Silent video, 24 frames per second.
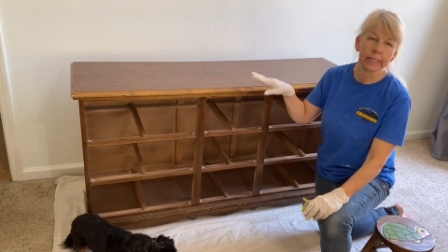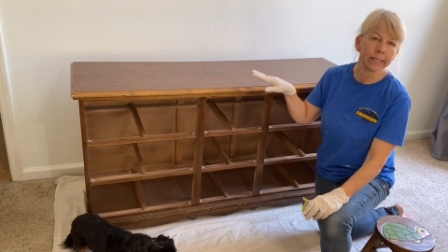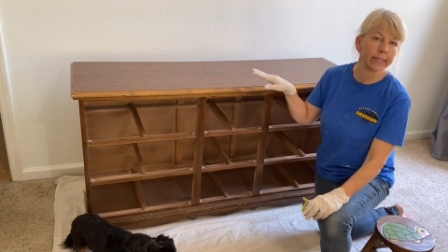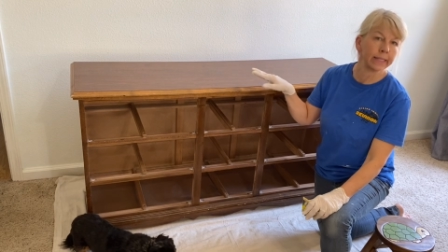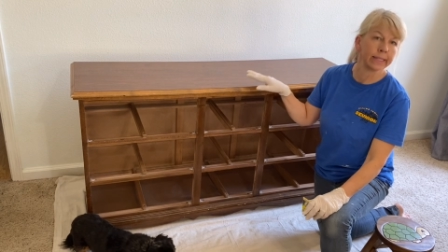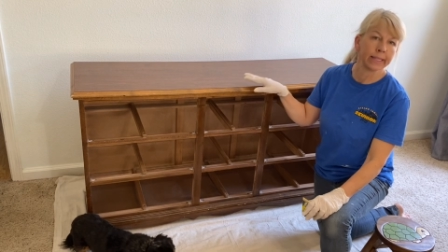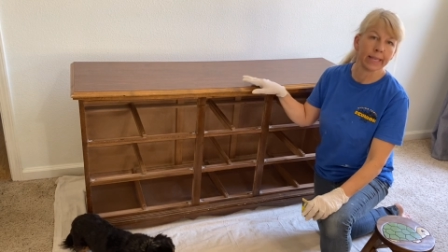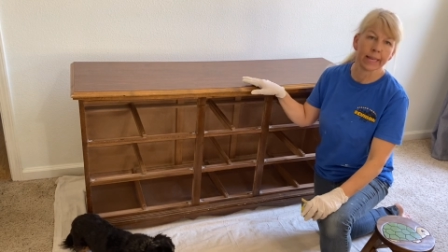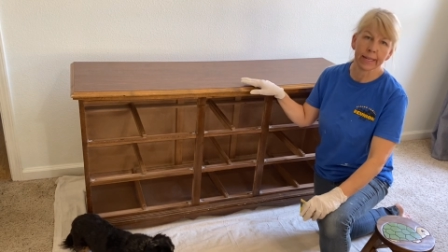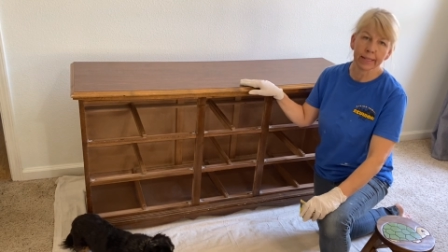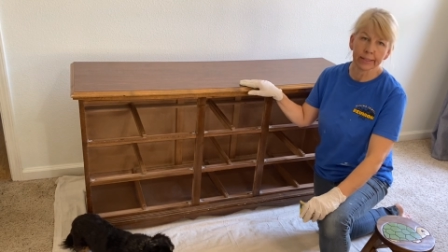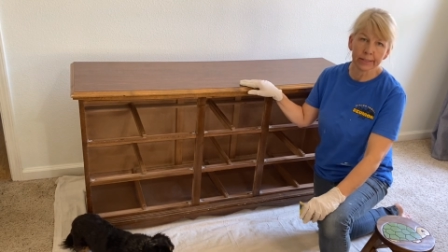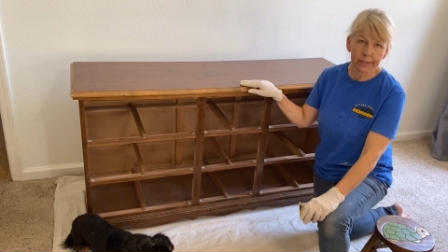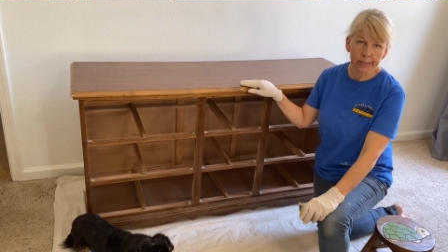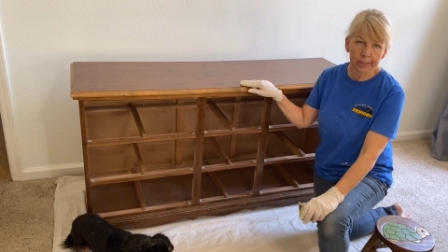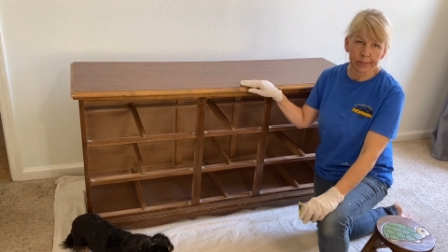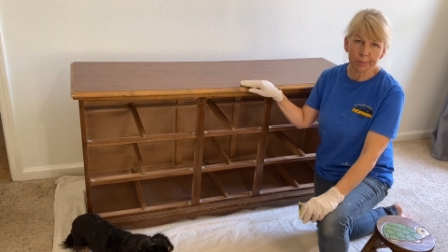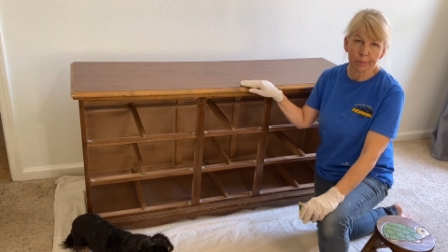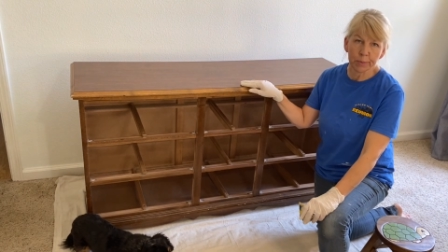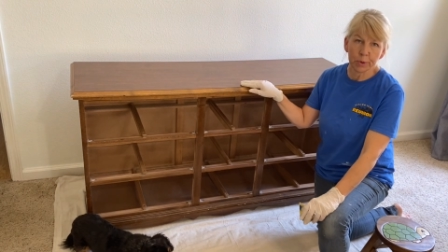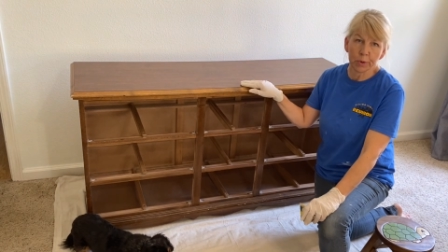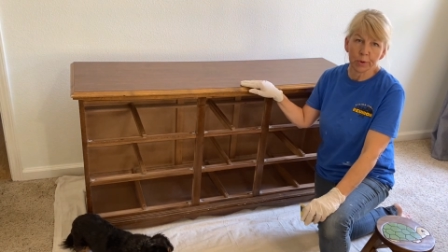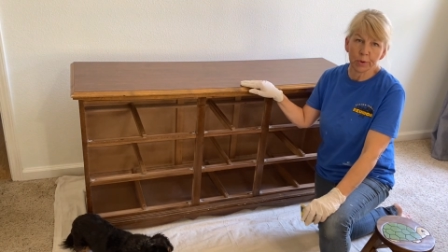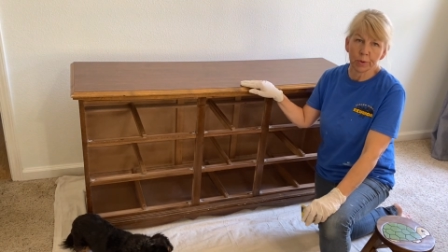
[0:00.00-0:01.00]
sand
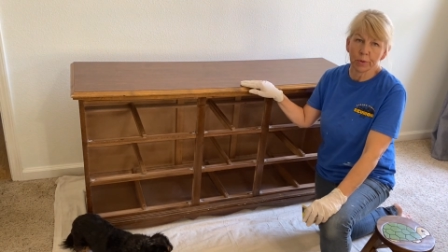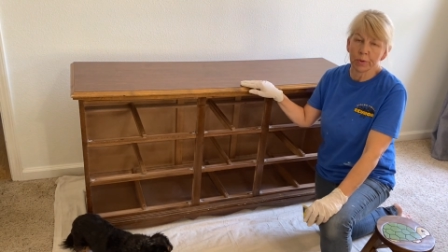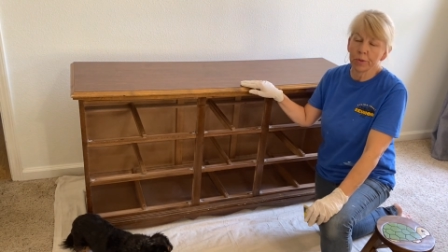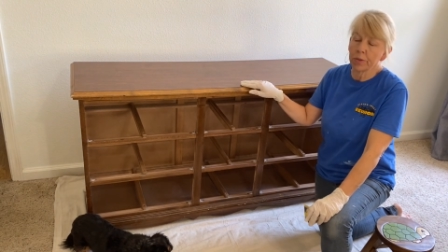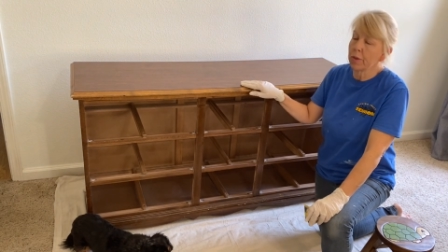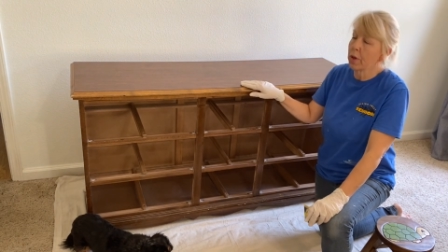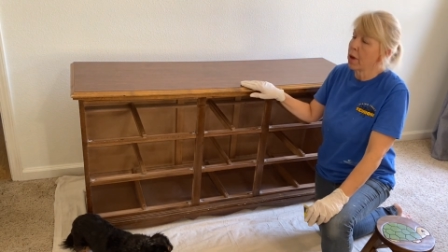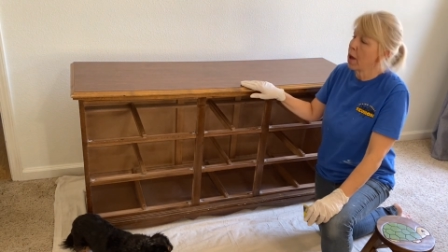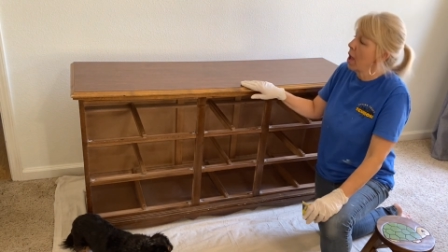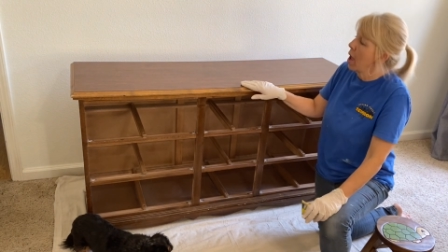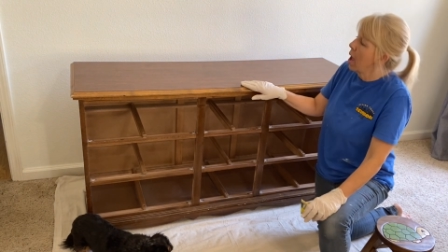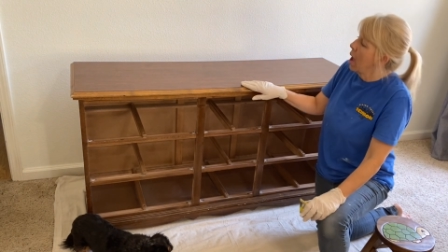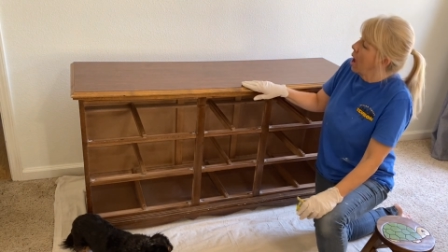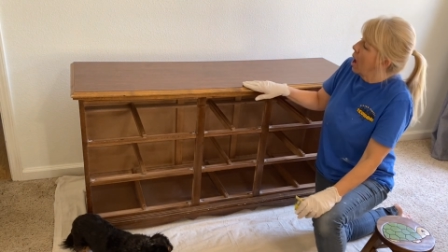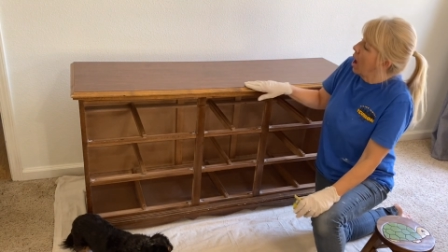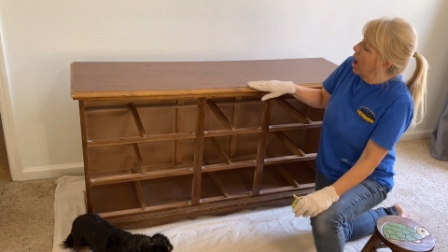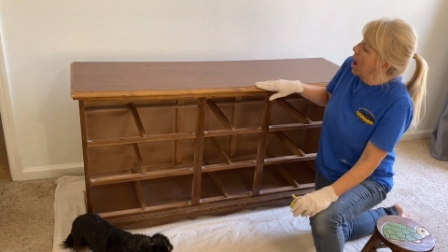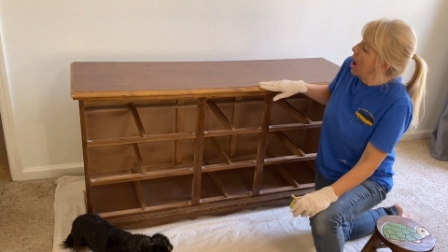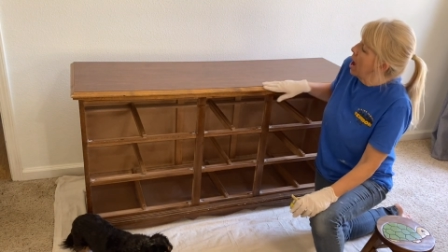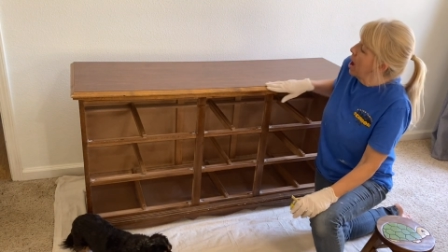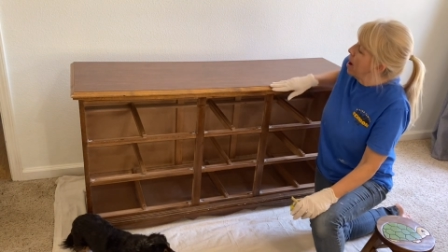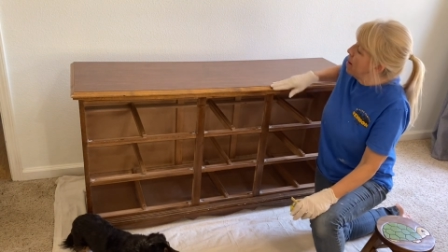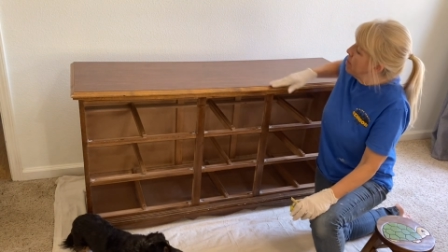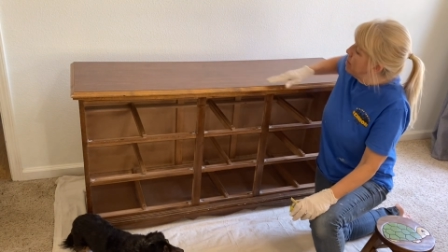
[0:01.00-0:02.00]
smooth.
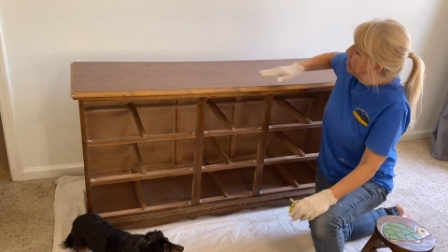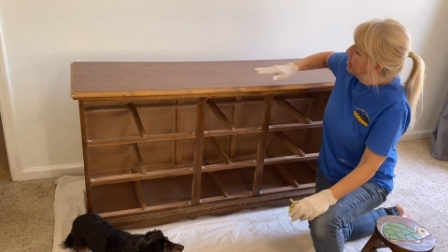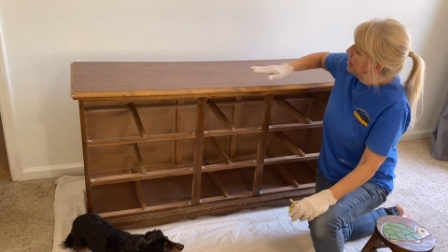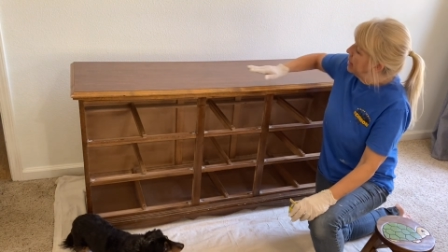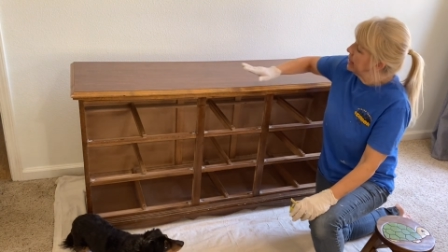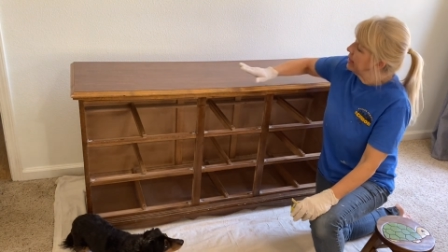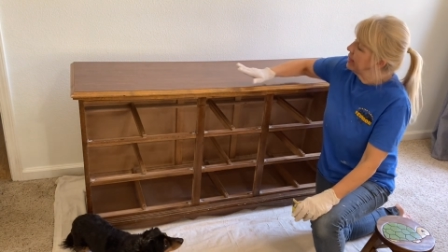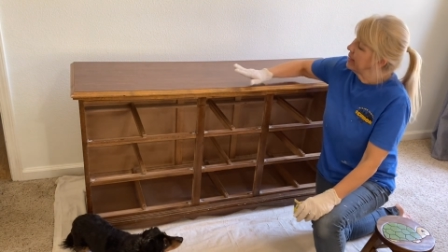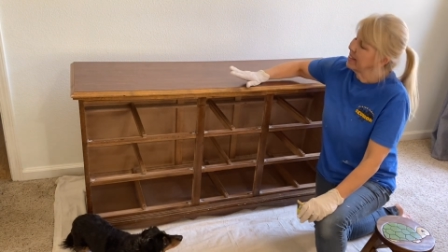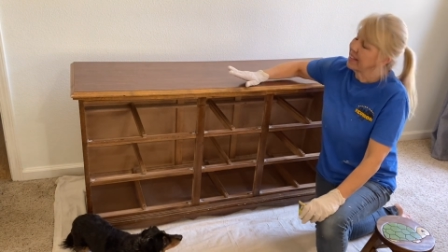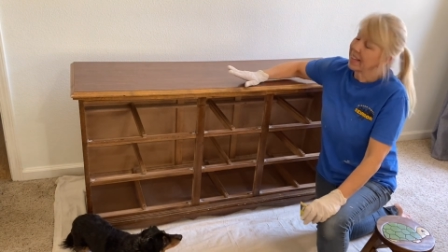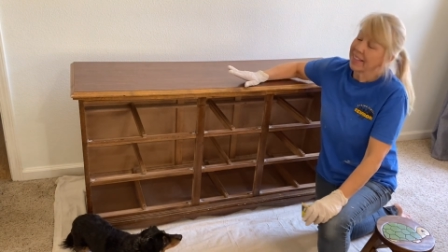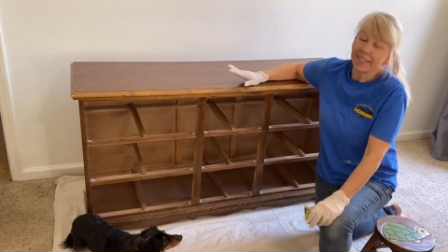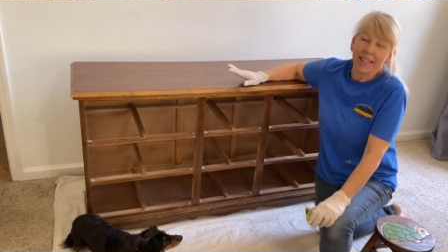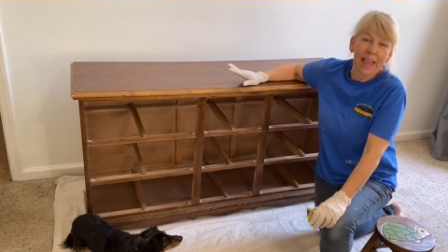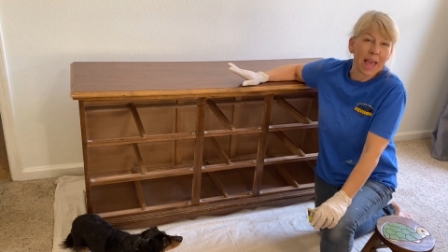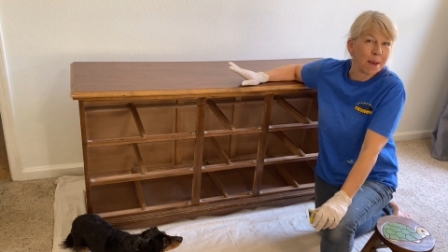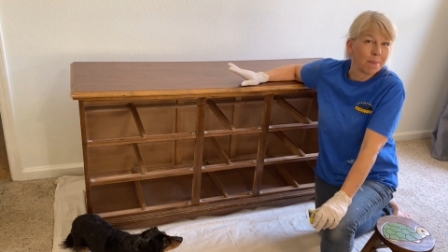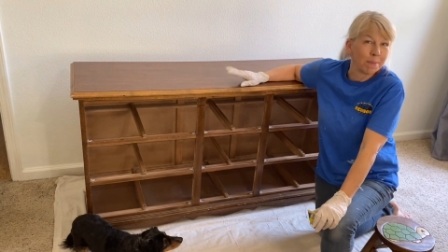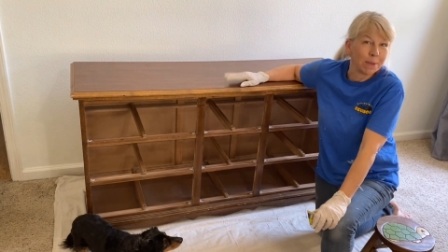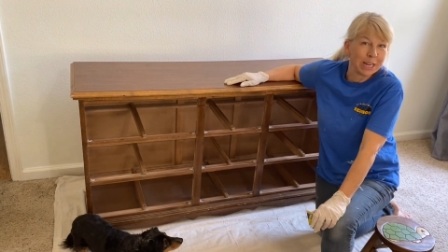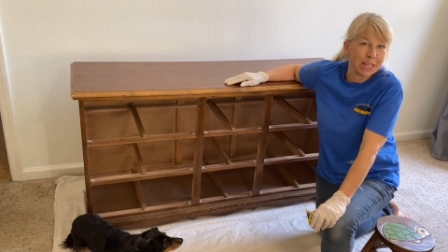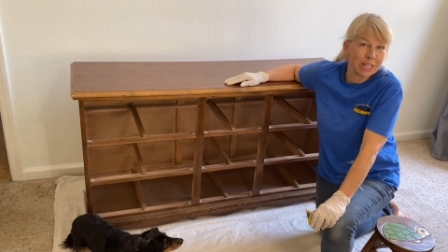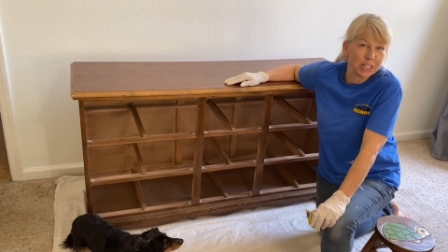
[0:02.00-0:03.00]
Um, this is a
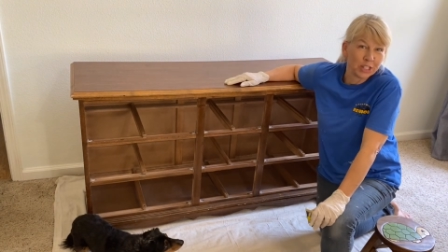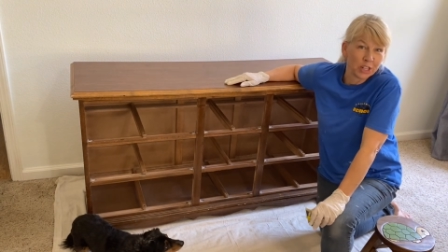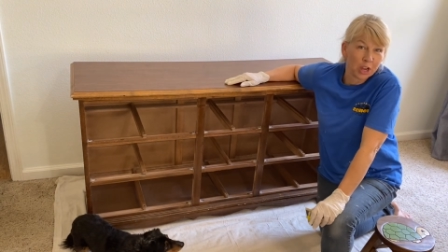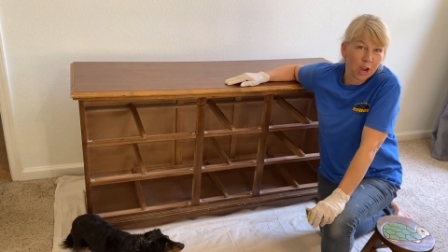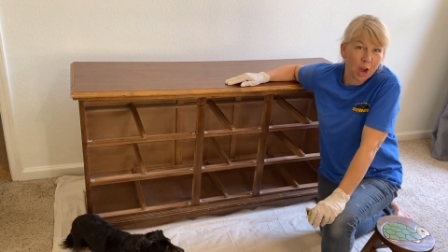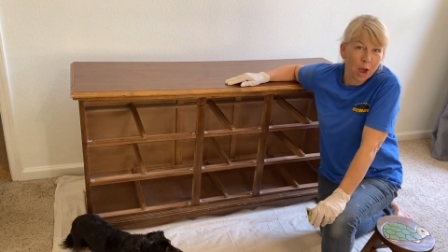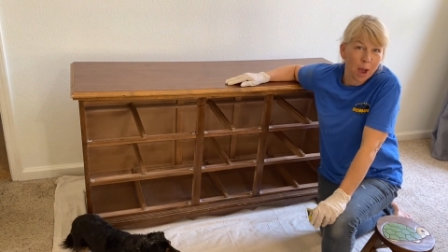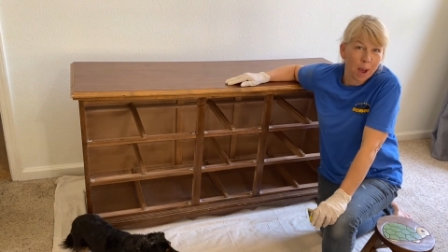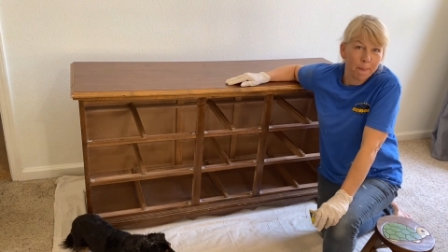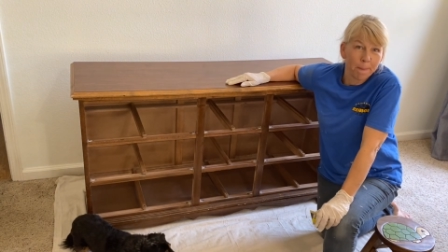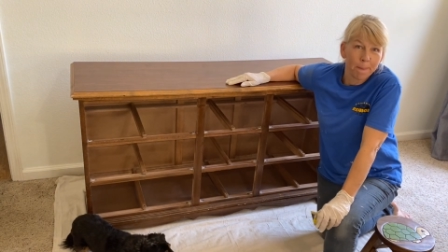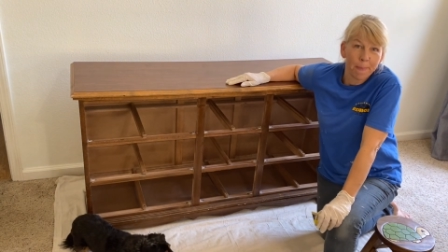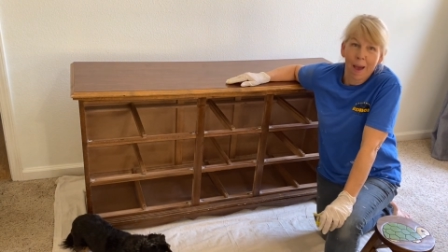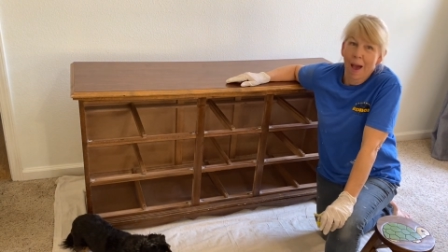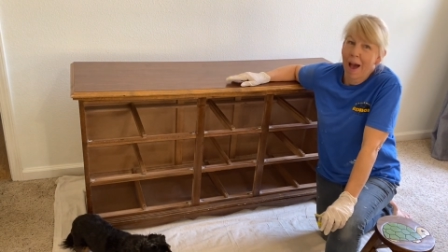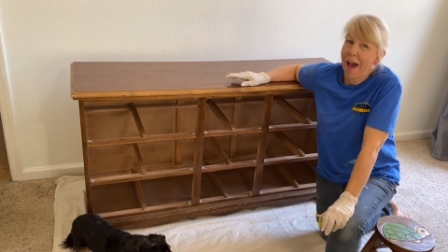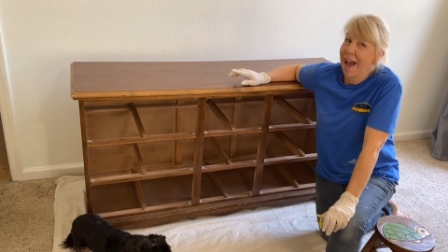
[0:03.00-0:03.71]
laminate top.